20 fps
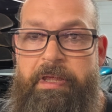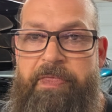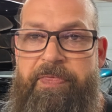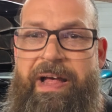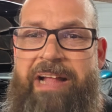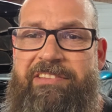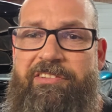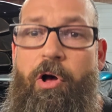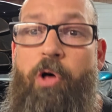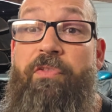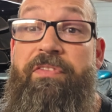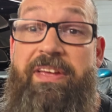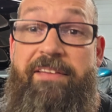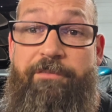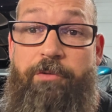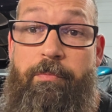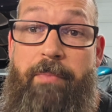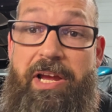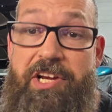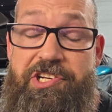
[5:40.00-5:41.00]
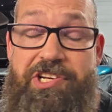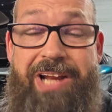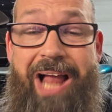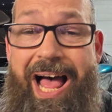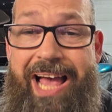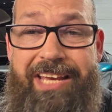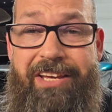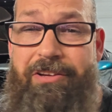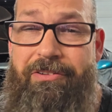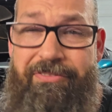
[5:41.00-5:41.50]
That's all the information
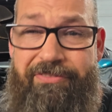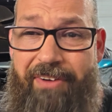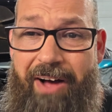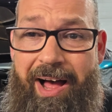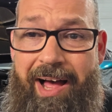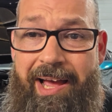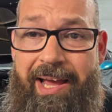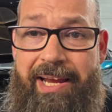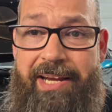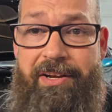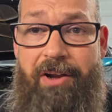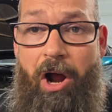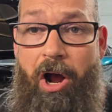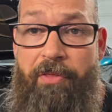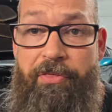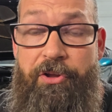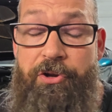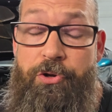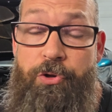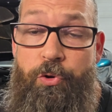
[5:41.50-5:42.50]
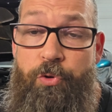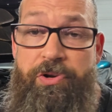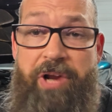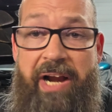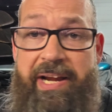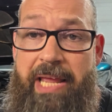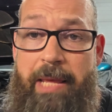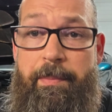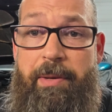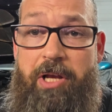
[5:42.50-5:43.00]
I could find on the new
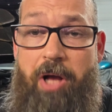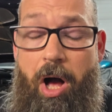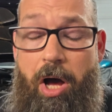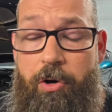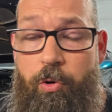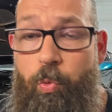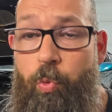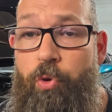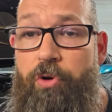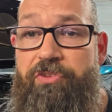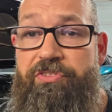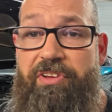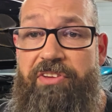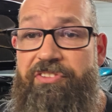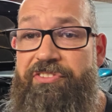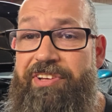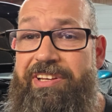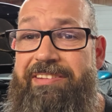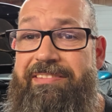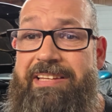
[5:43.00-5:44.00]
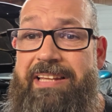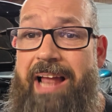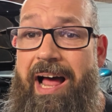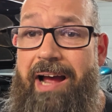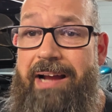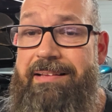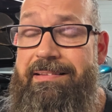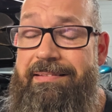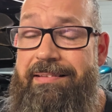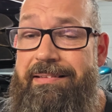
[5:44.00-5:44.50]
Dynamic Autowerx
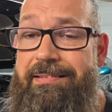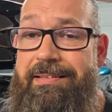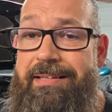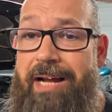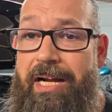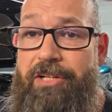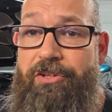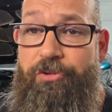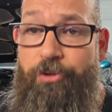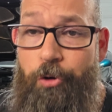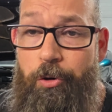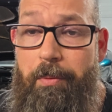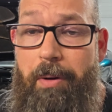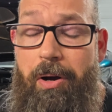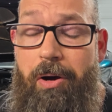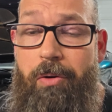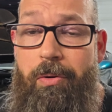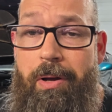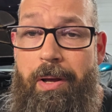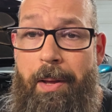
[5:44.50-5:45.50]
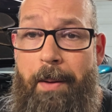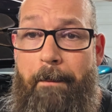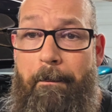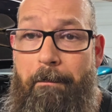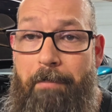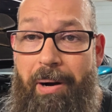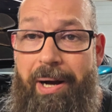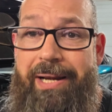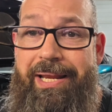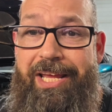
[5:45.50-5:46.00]
6969 Turbo,
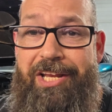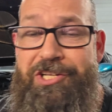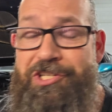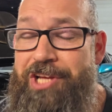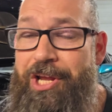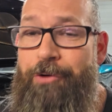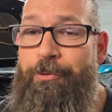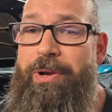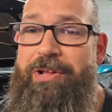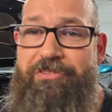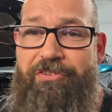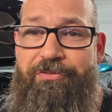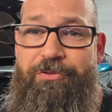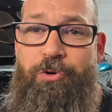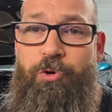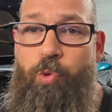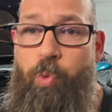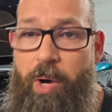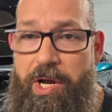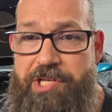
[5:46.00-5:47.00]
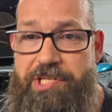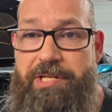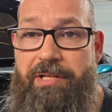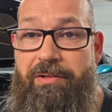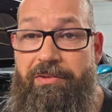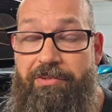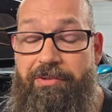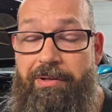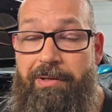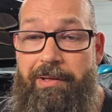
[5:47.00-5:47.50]
but it generates a few
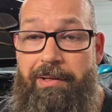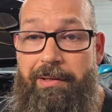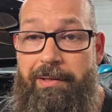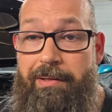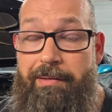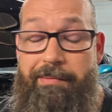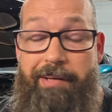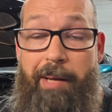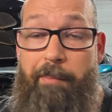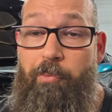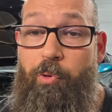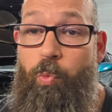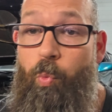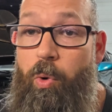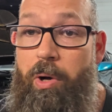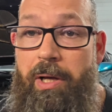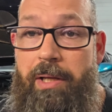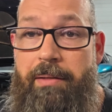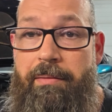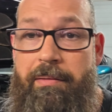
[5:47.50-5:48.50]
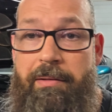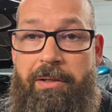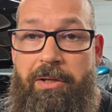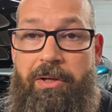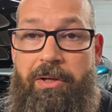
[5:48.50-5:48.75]
questions. Number one,